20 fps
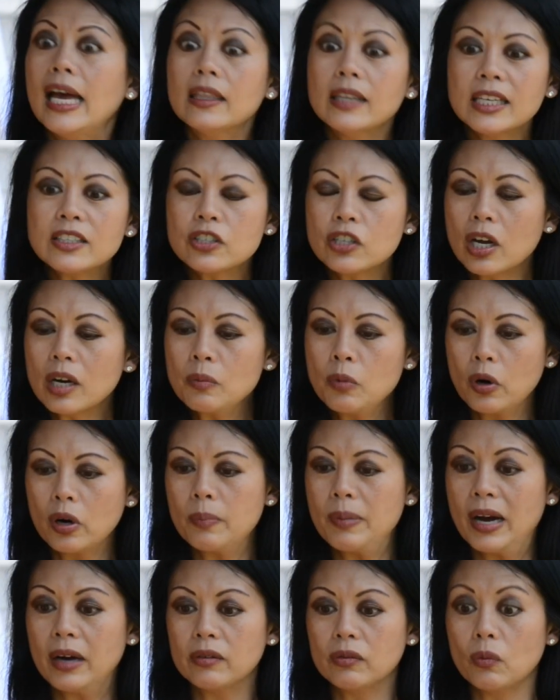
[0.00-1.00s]
And let's talk more
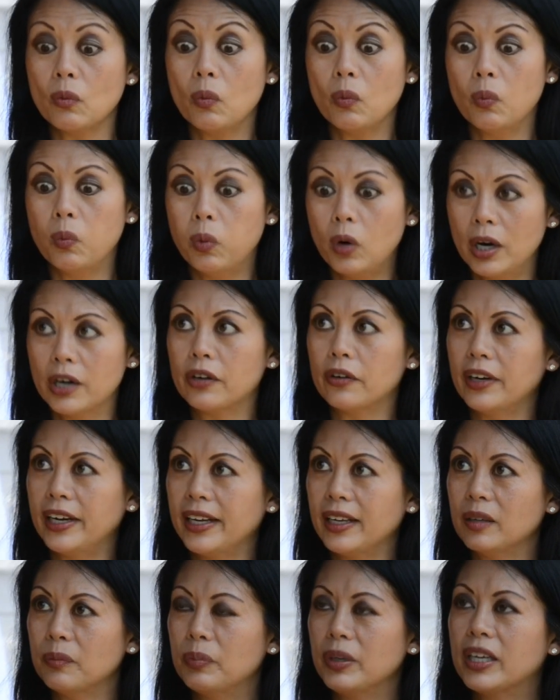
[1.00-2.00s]
about
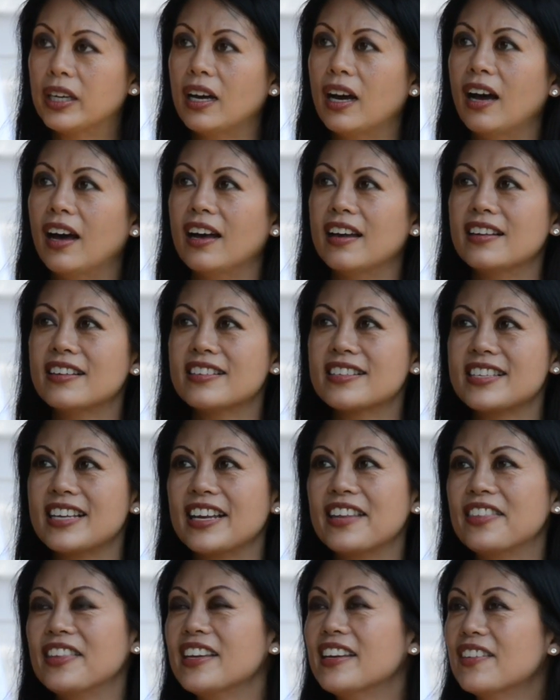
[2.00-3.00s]
watering because
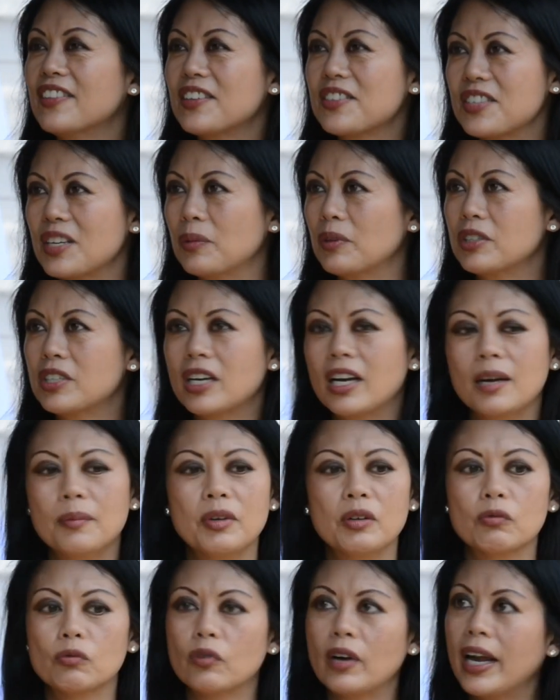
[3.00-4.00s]
I think in the
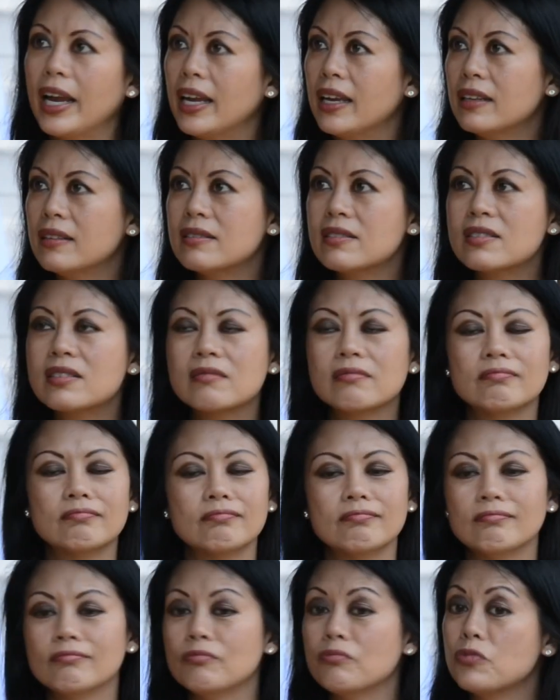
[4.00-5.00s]
summertime it rains
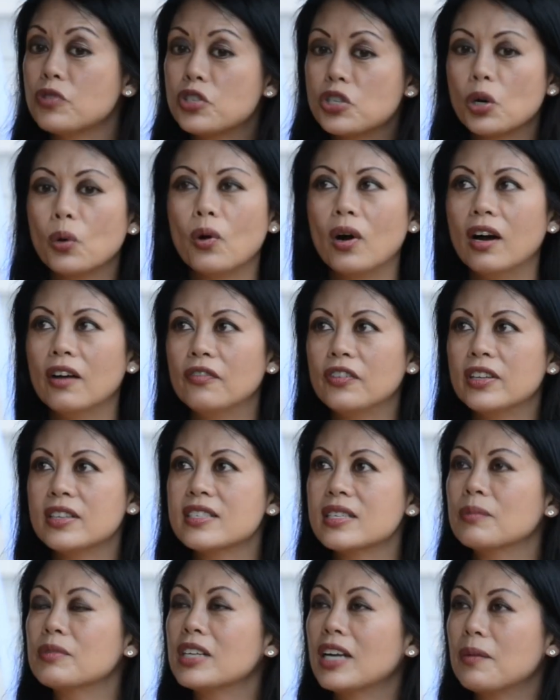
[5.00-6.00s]
so
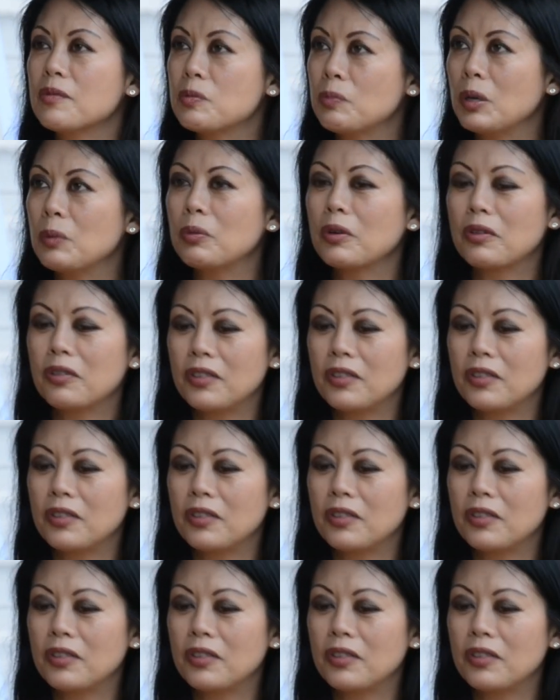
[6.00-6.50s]
often. Sometimes people